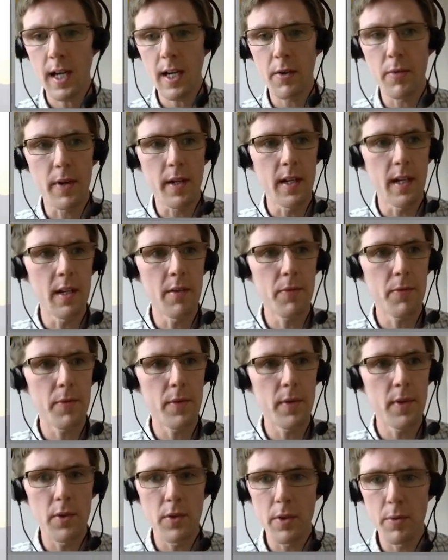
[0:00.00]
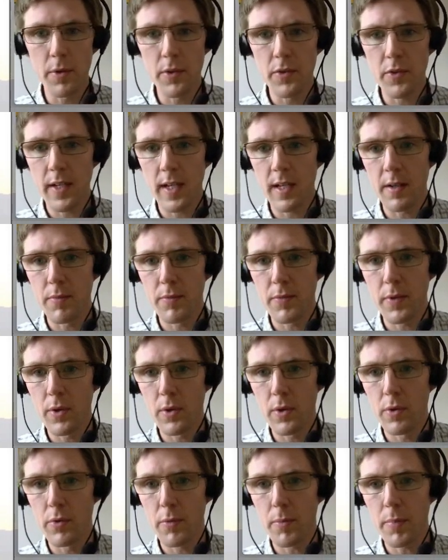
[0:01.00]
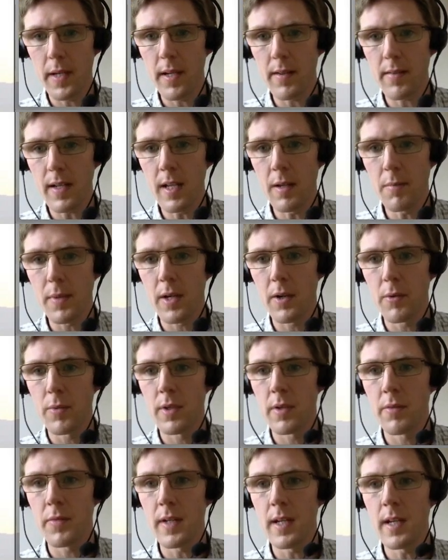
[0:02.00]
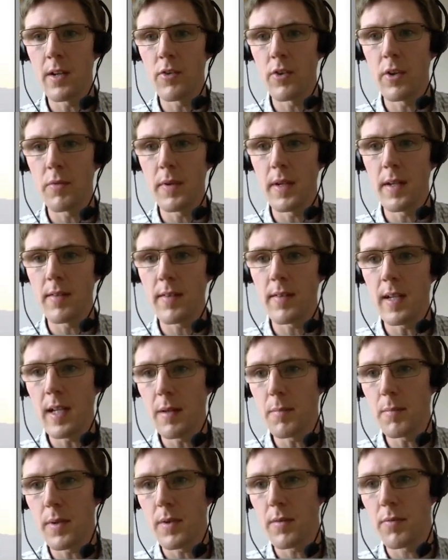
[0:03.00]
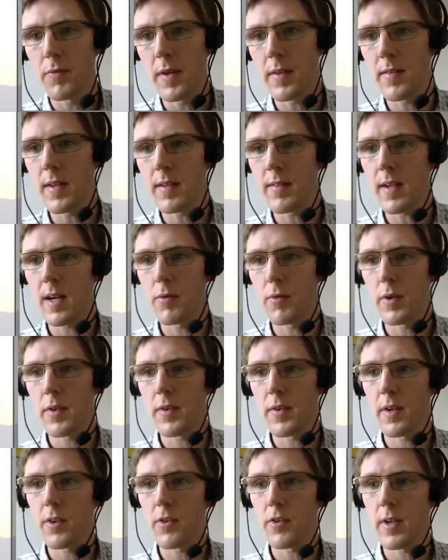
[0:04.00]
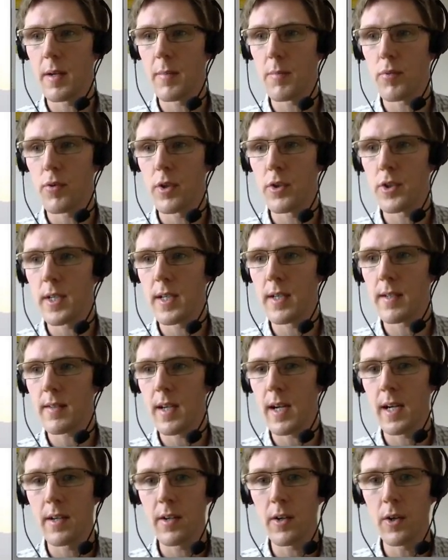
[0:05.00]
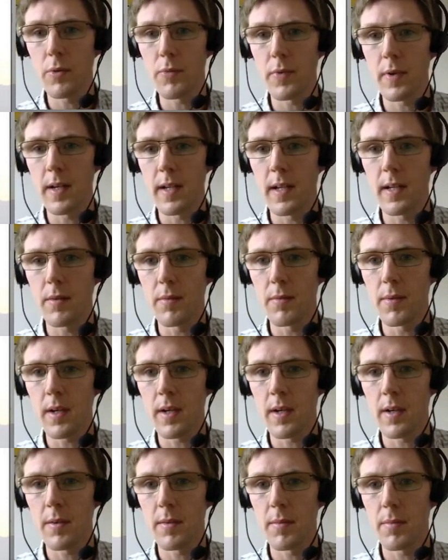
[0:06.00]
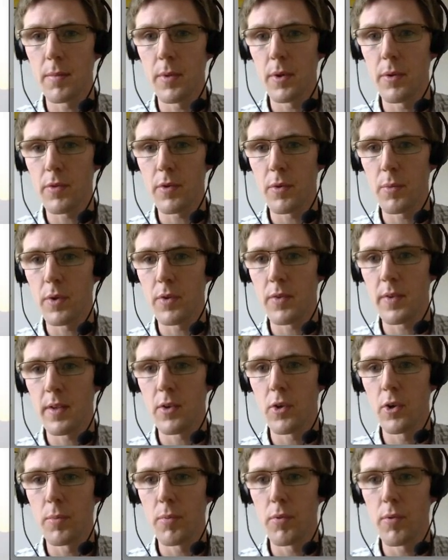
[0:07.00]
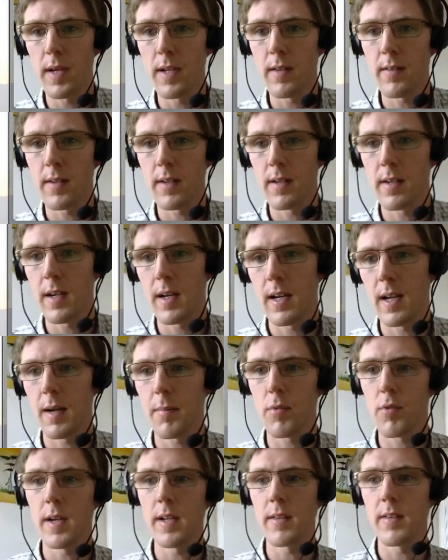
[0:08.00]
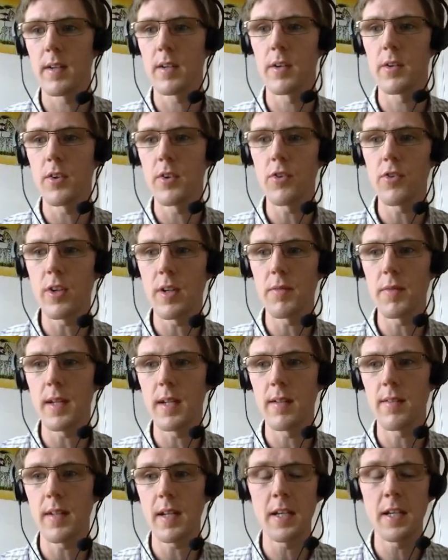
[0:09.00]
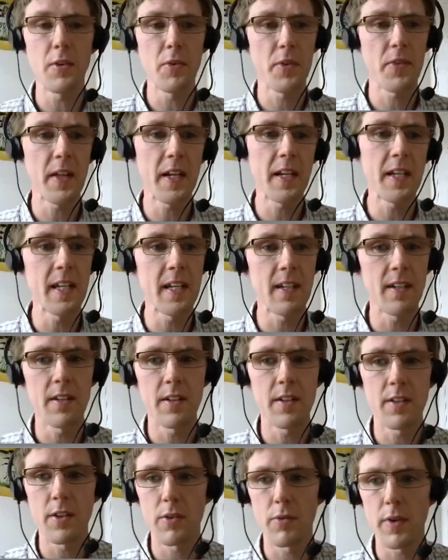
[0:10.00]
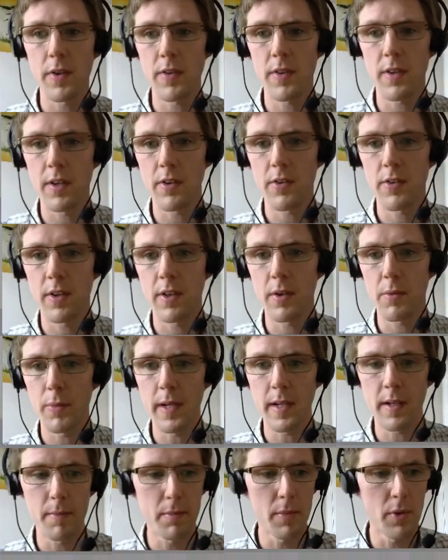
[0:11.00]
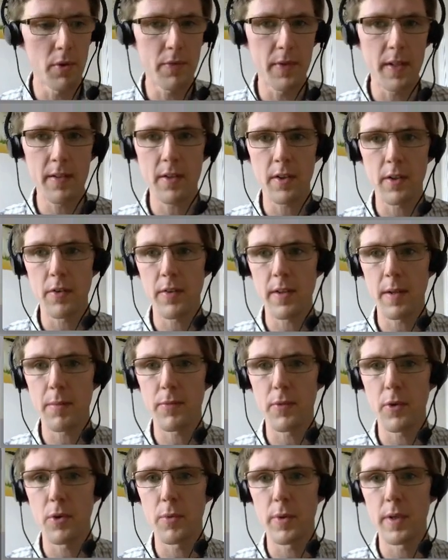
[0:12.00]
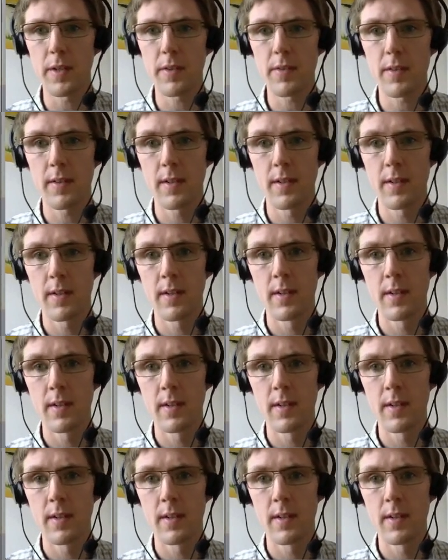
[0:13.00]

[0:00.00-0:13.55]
Anyway, if you do want to get involved, please email one of the EGV's team, visit our ResearchGate project, and hopefully move towards incorporating and collaborating on EGVs in your thinking and your research so that we can move this concept forwards.